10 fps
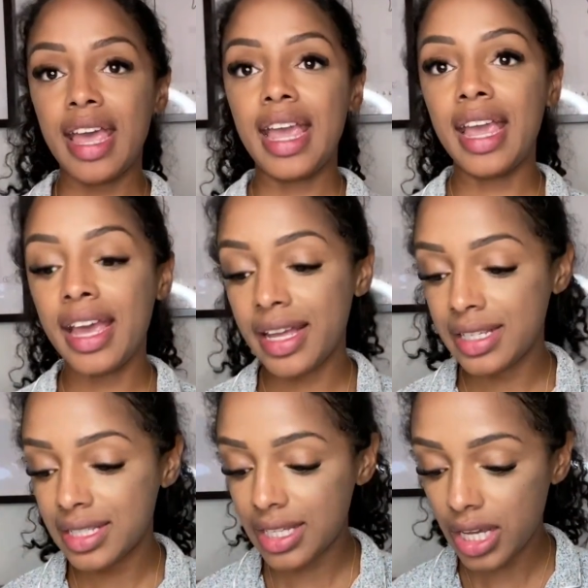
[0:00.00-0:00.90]

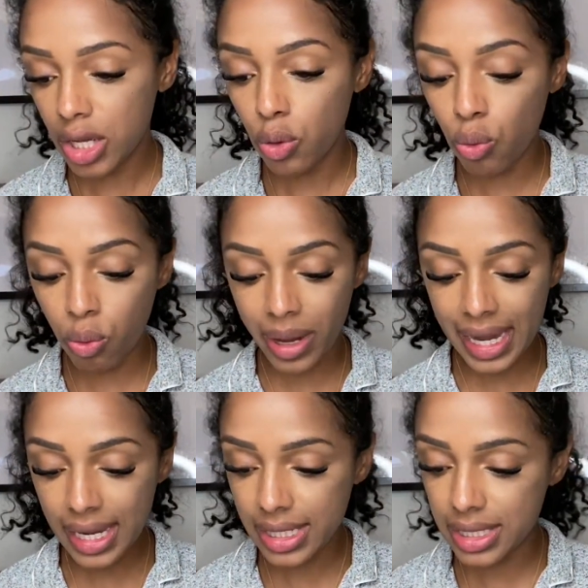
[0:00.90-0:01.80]
And
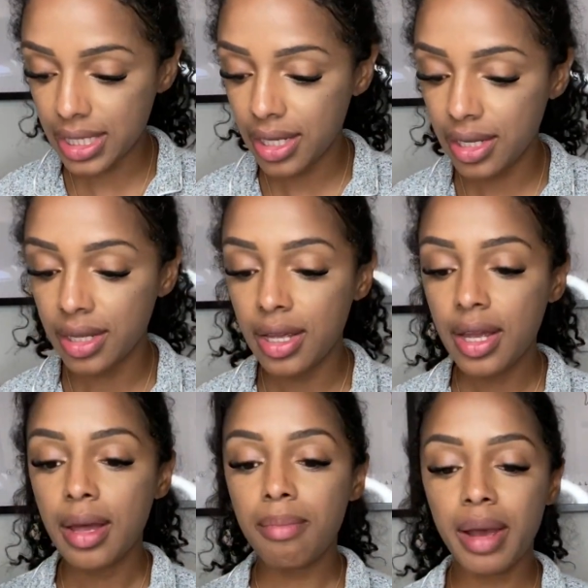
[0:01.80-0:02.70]
weight,
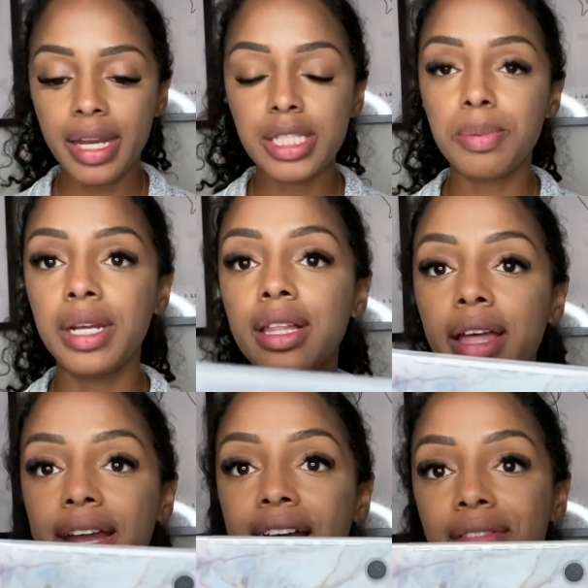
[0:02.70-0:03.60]
mine is pretty
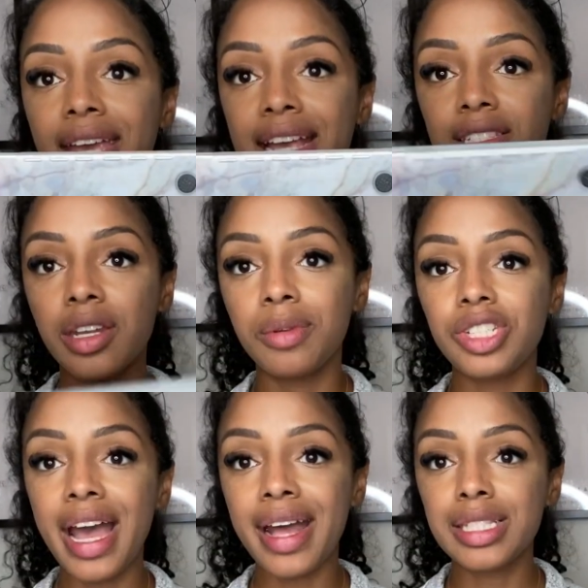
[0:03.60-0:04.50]
light. I have a case on it, which
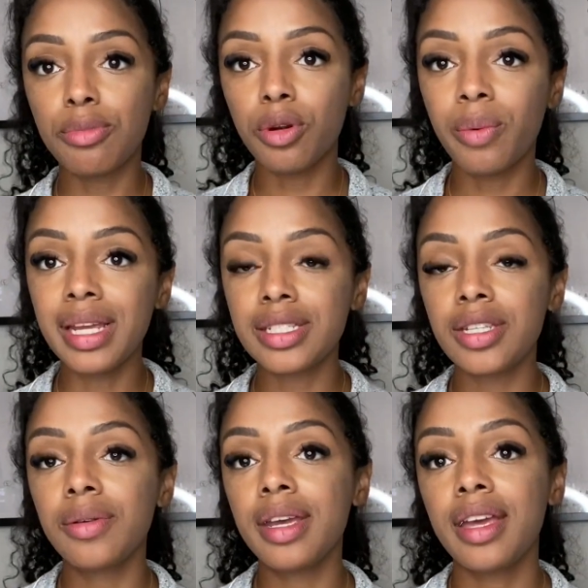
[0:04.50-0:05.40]
adds more weight
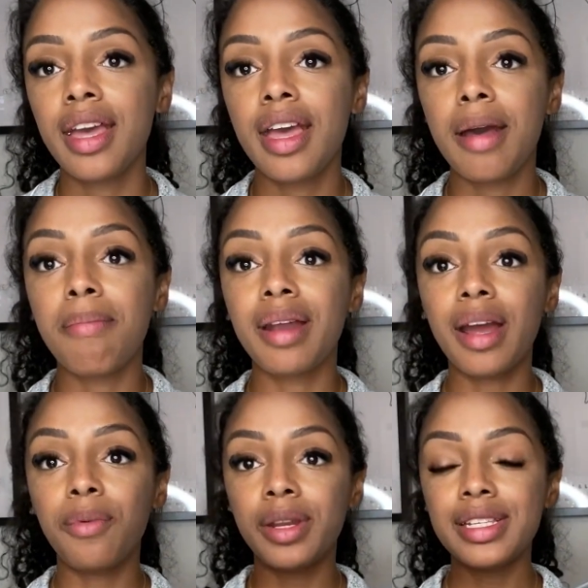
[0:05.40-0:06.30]
to it, but I
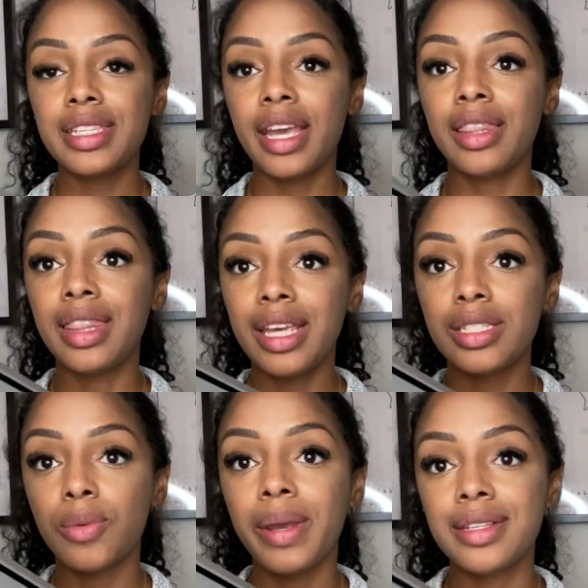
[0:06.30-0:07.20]
want to say
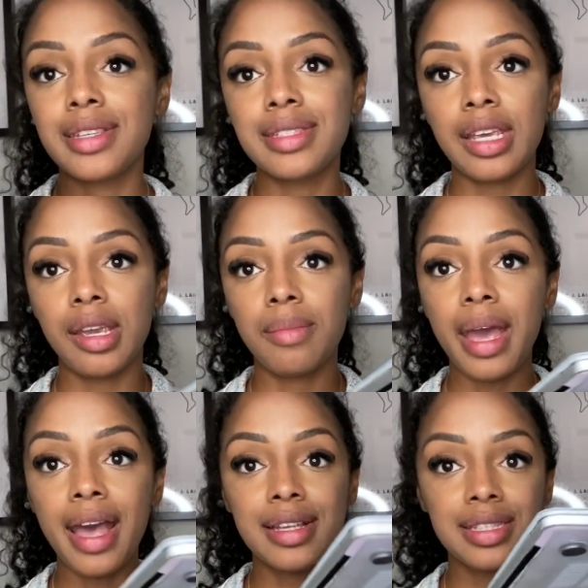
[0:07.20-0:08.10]
this weighs the same
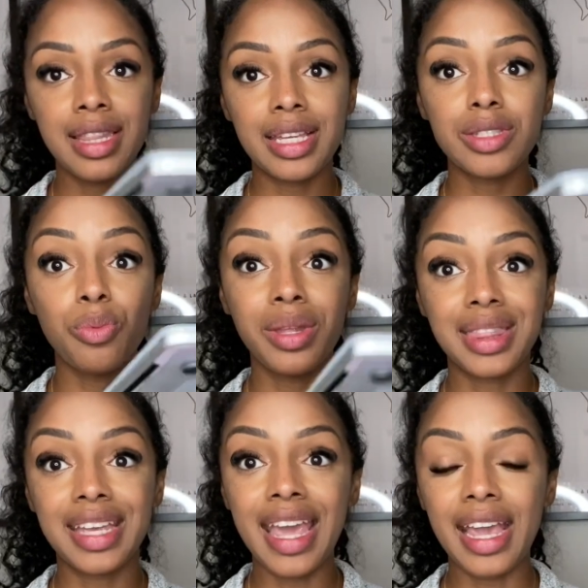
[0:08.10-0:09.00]
as this with
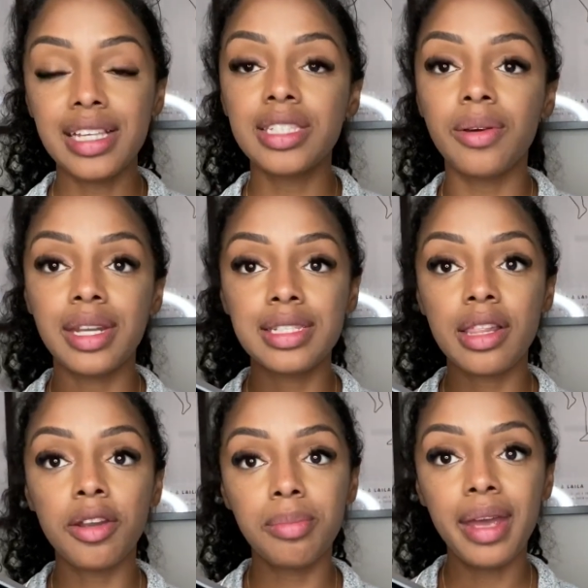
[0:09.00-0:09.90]
the case. So it is a
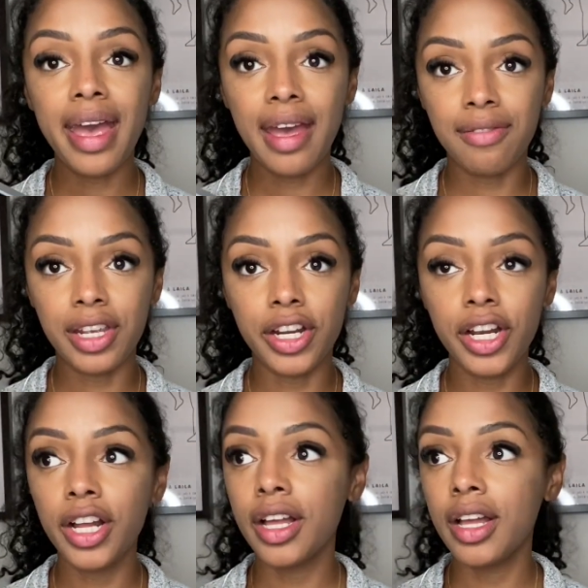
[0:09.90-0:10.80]
little bit
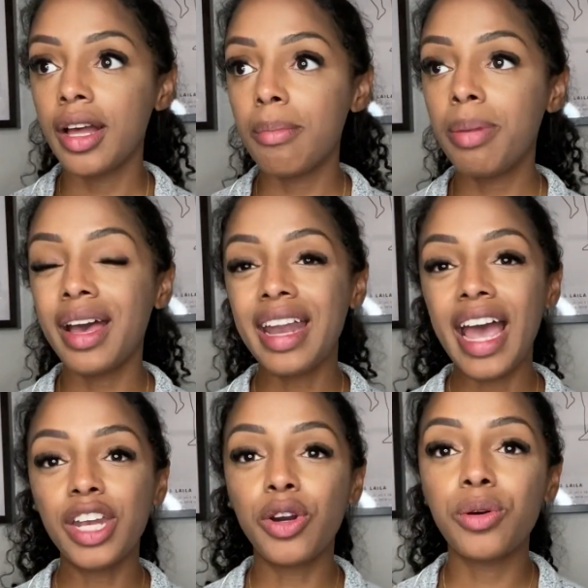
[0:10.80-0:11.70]
heavier, but
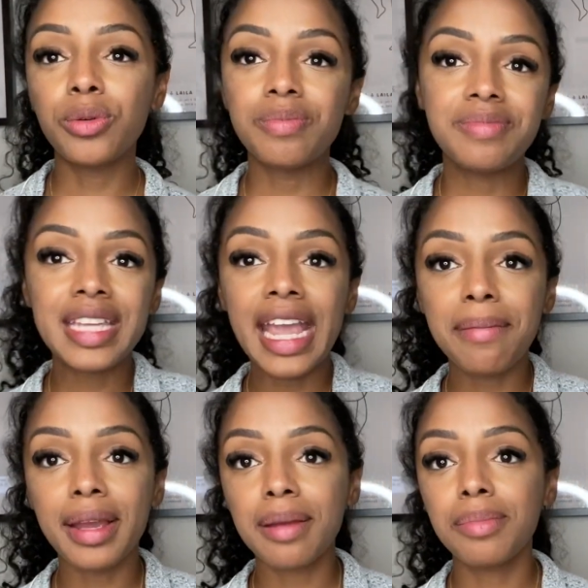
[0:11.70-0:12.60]
I don't take
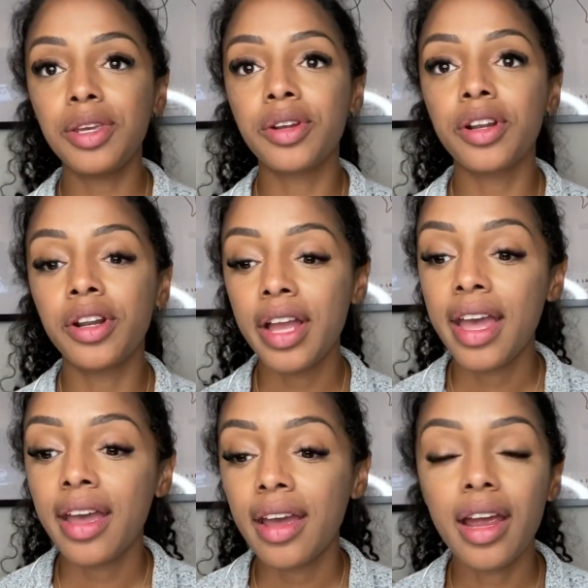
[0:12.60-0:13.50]
my computer
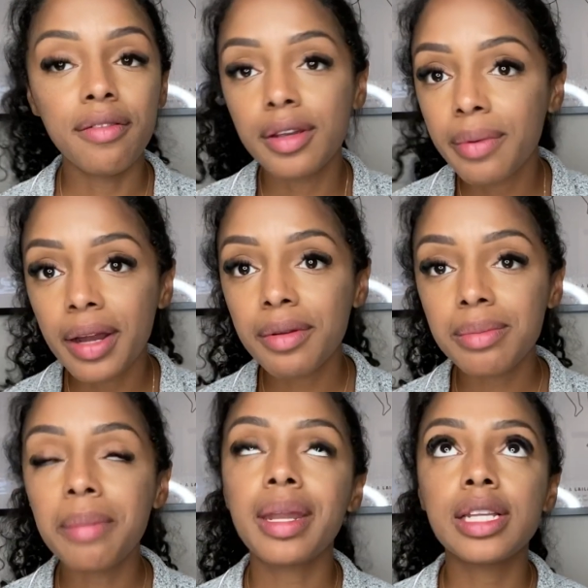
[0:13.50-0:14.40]
everywhere with
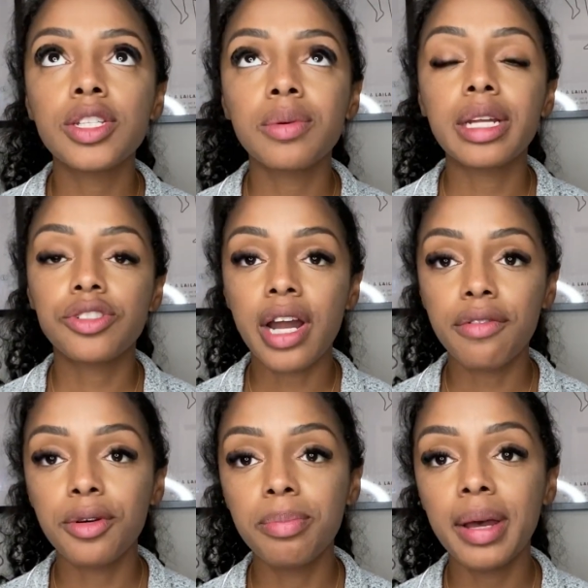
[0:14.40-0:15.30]
me. I mean, I do when I
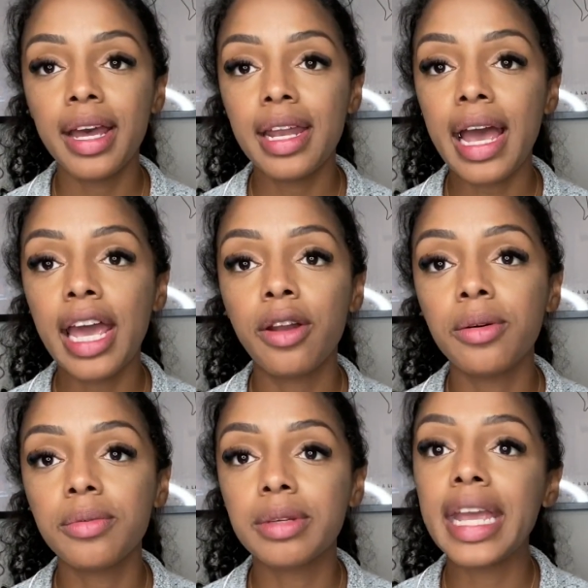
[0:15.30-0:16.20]
travel, but I
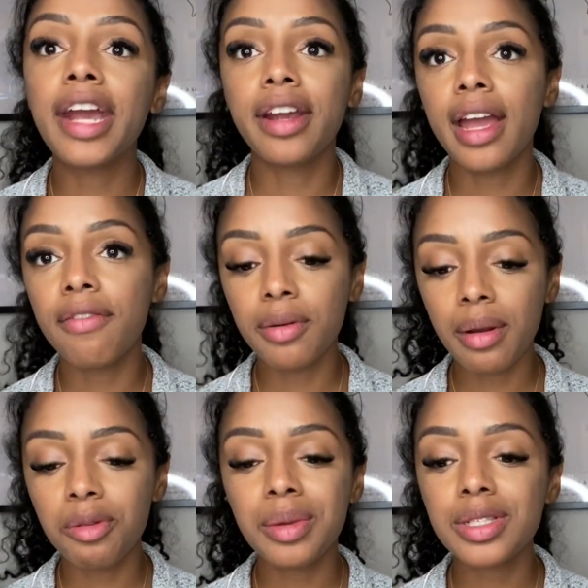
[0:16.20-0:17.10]
don't carry it
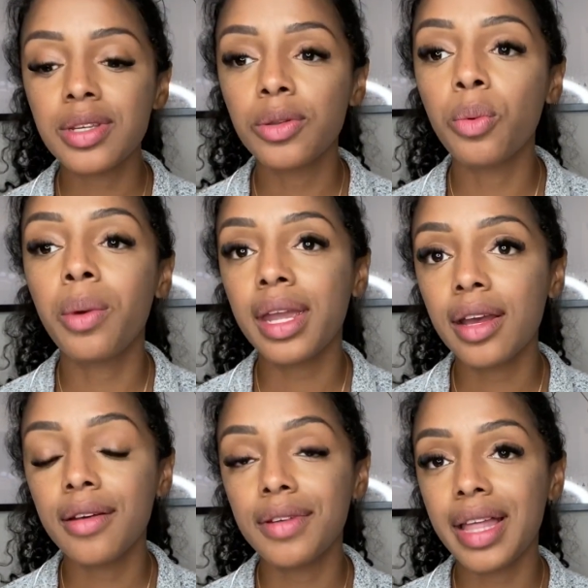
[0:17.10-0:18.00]
everywhere with me, so the weight
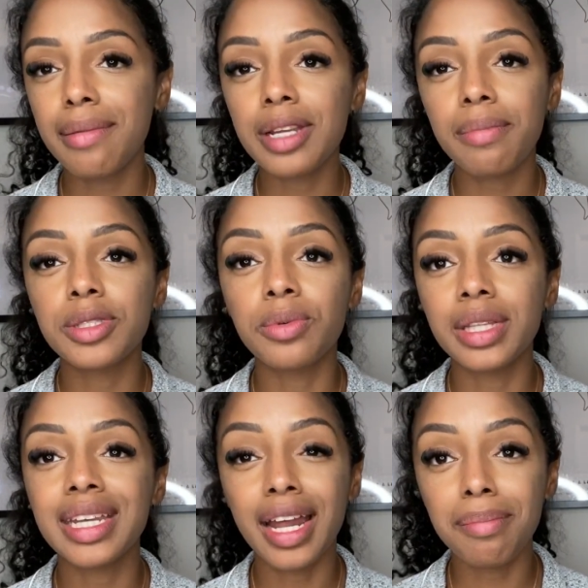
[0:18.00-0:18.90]
of a laptop is
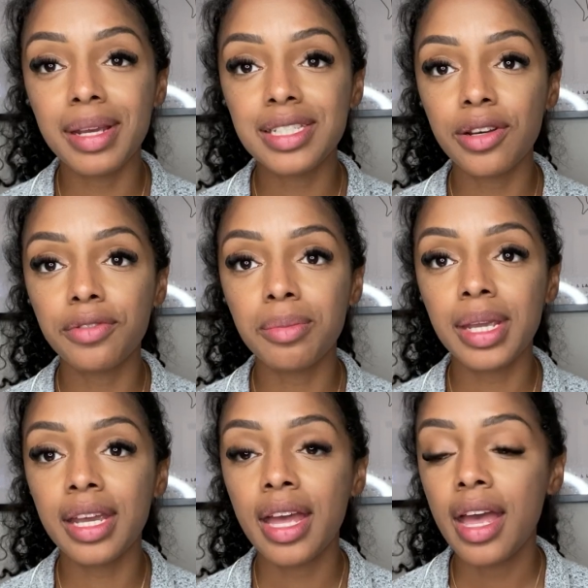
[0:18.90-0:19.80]
really not a big deal for
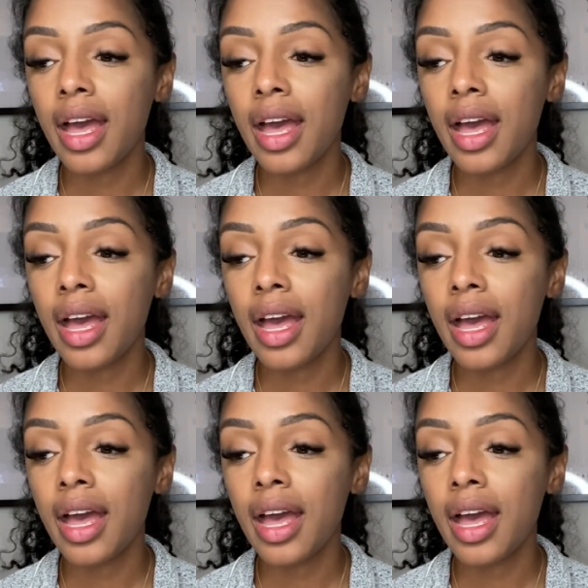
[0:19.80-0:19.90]
me.